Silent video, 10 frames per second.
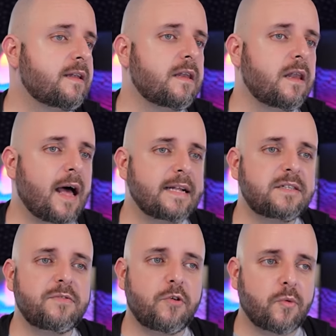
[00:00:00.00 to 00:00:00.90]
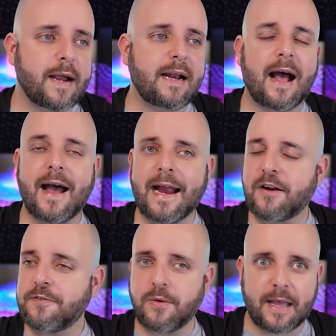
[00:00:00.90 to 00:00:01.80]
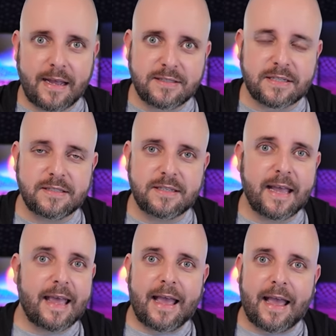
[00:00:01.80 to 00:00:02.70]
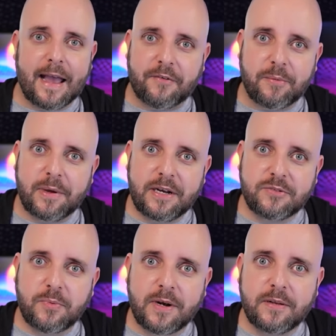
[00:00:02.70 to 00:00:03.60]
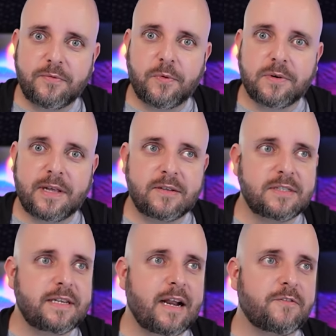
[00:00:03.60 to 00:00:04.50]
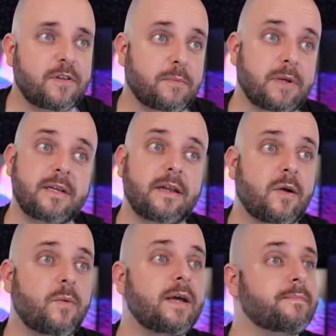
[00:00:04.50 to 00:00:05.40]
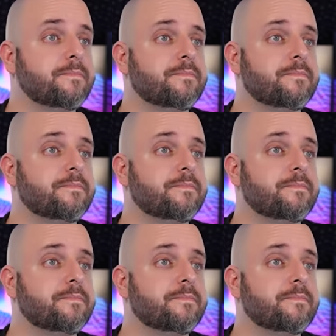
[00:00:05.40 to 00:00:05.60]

lots of great high airflow cases. Everybody just wanted the 4000D airflow, but you know what?